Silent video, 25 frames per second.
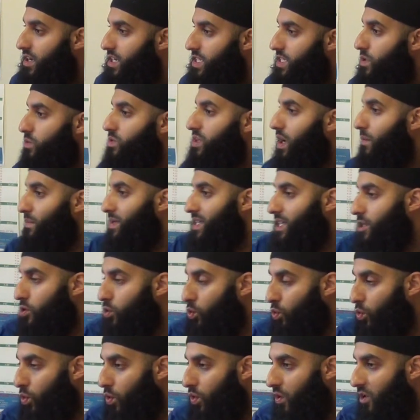they would come and
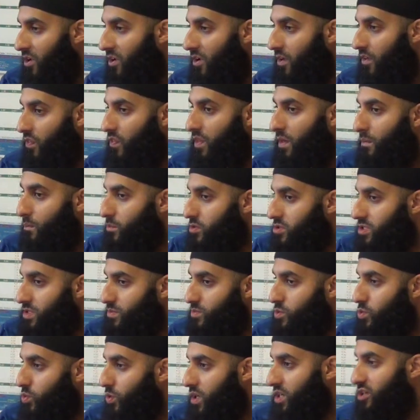kill the
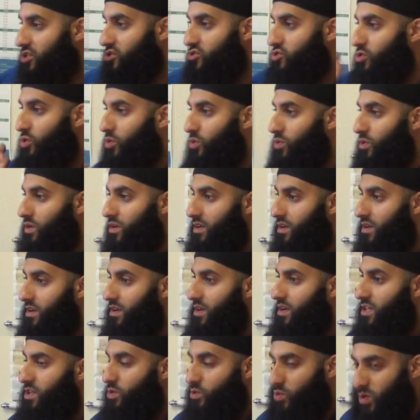Muslims who were in control.
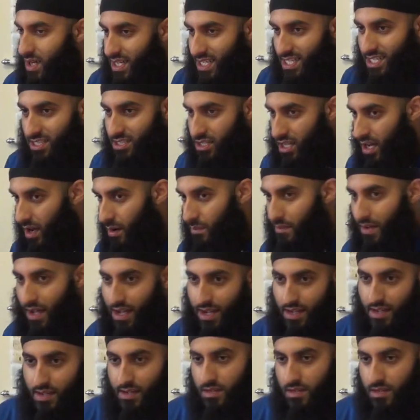They quickly just come